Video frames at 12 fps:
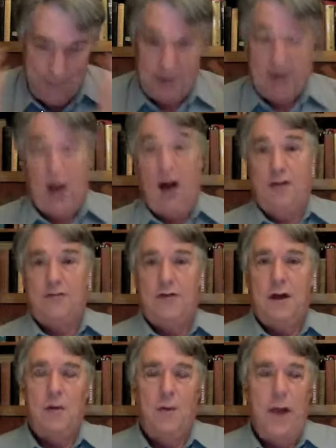because
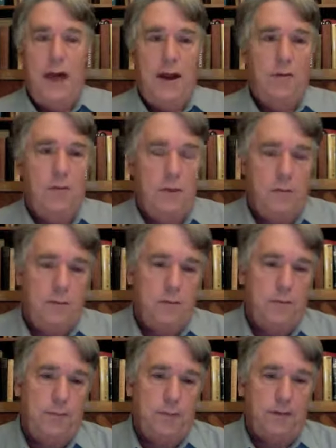we had
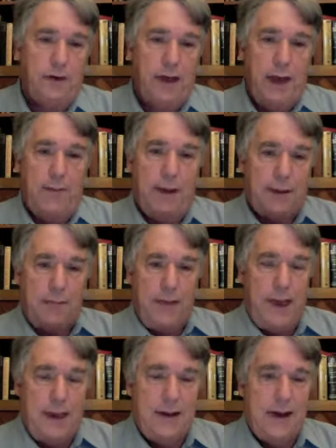people forget about the
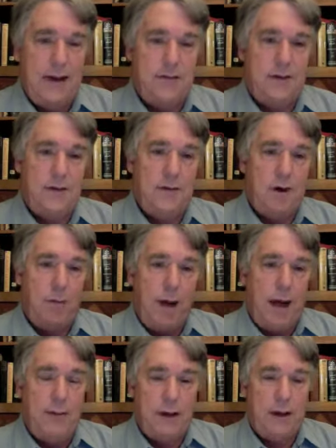mandates and
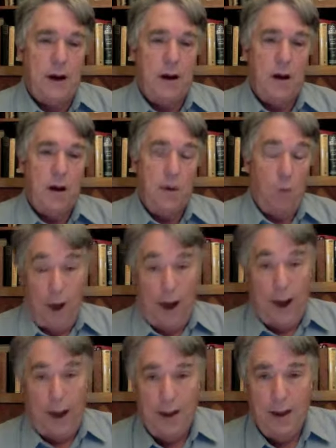Obamacare.
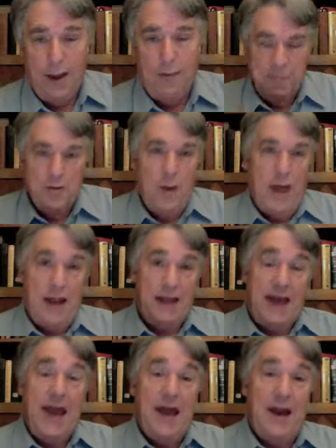Why? Because we had a
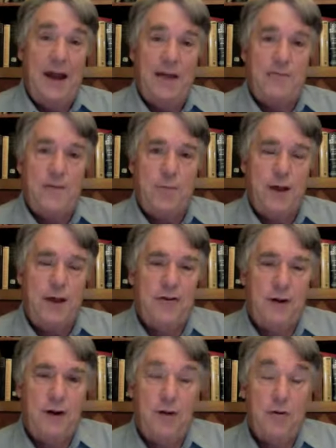candidate for
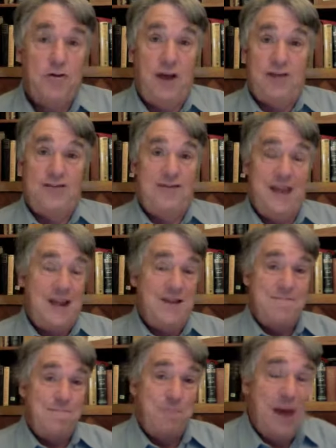president who just
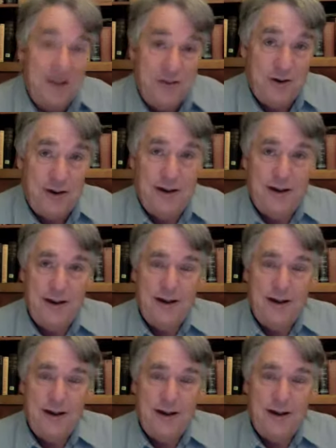didn't mention it.